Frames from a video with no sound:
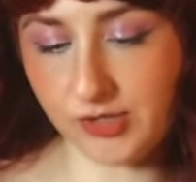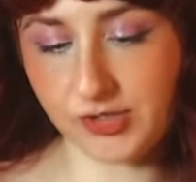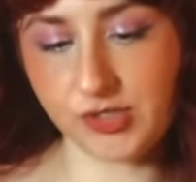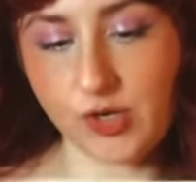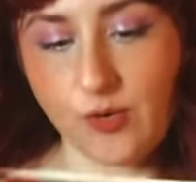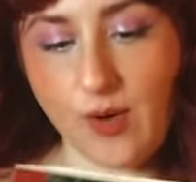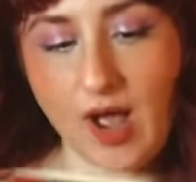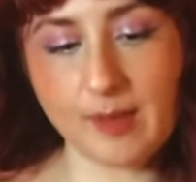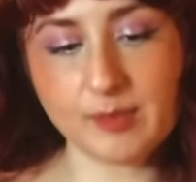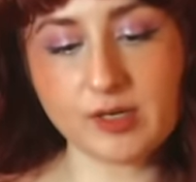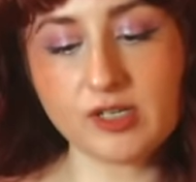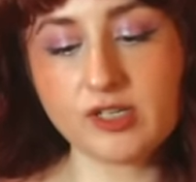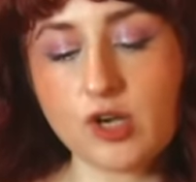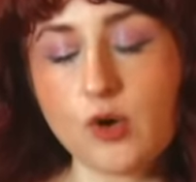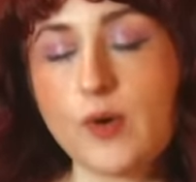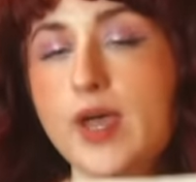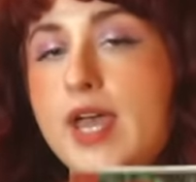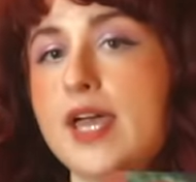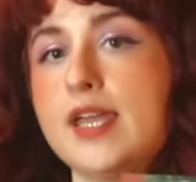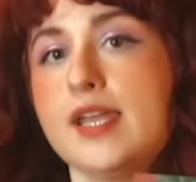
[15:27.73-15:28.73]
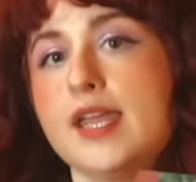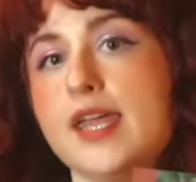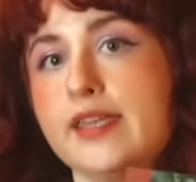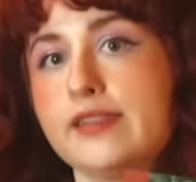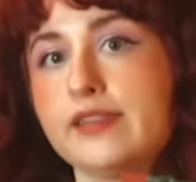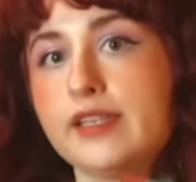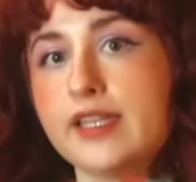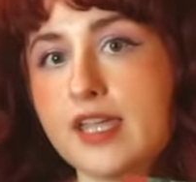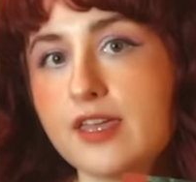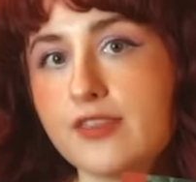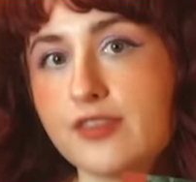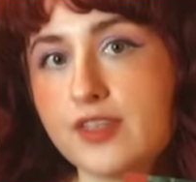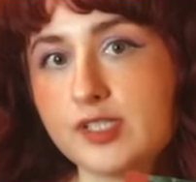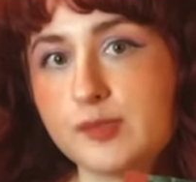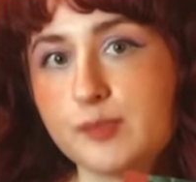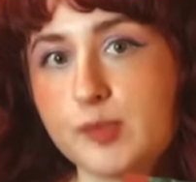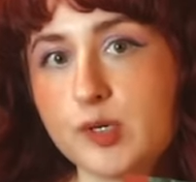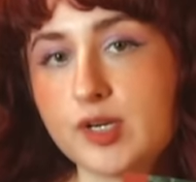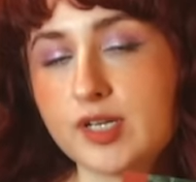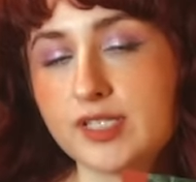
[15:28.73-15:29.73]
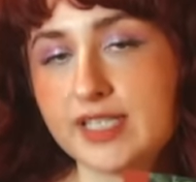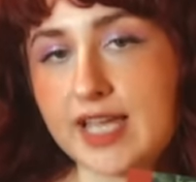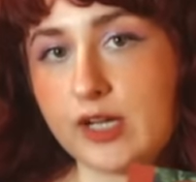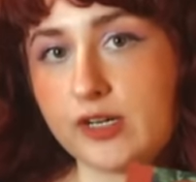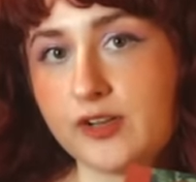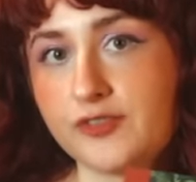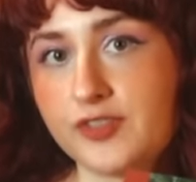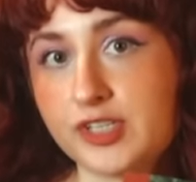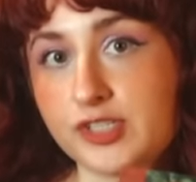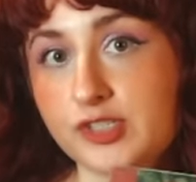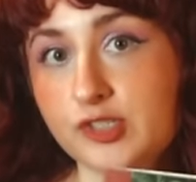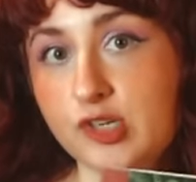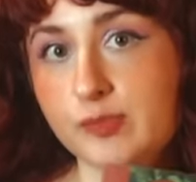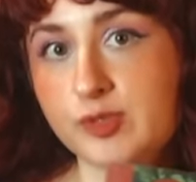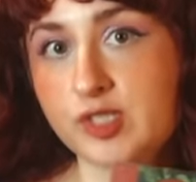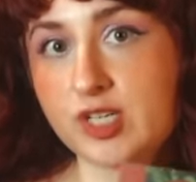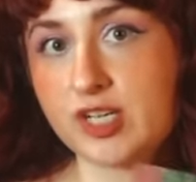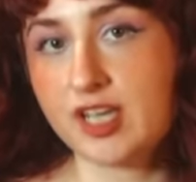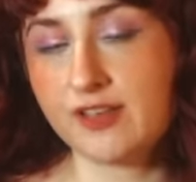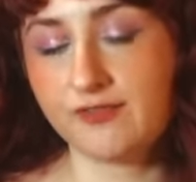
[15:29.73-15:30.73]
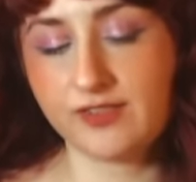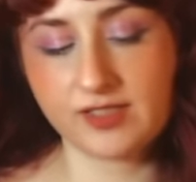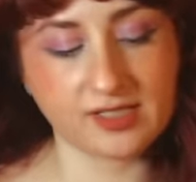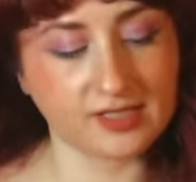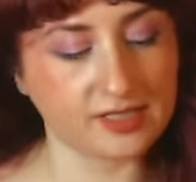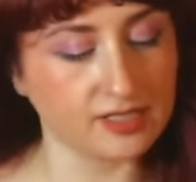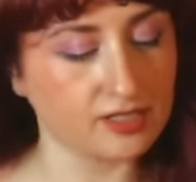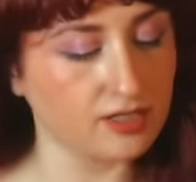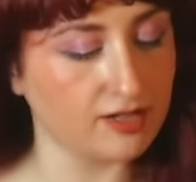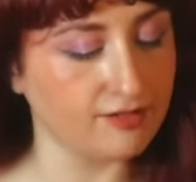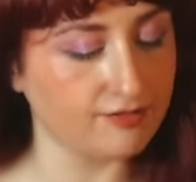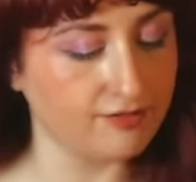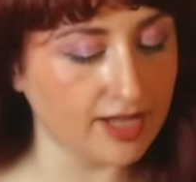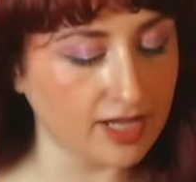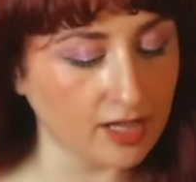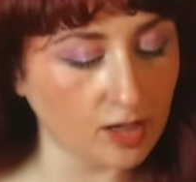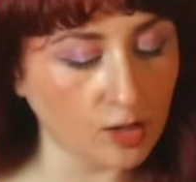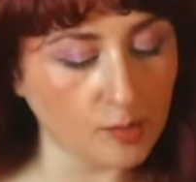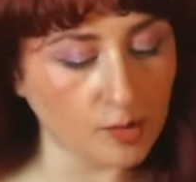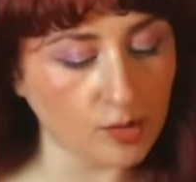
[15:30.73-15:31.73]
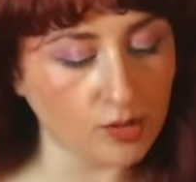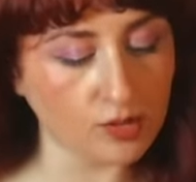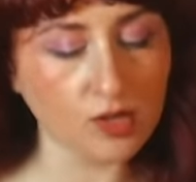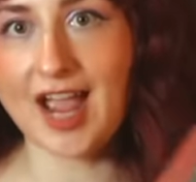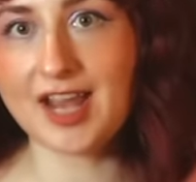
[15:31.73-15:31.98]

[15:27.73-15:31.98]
So I'm gonna go ahead and link this book down in the description if it's still available.